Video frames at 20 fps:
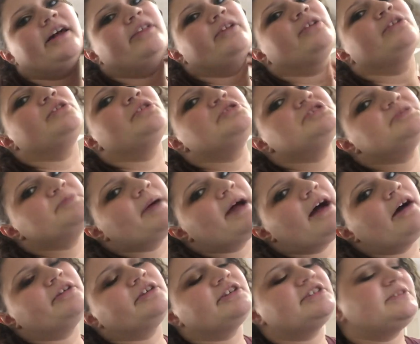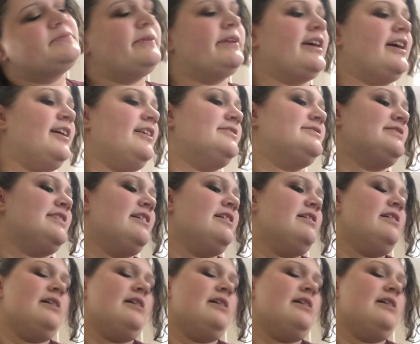other loose powders because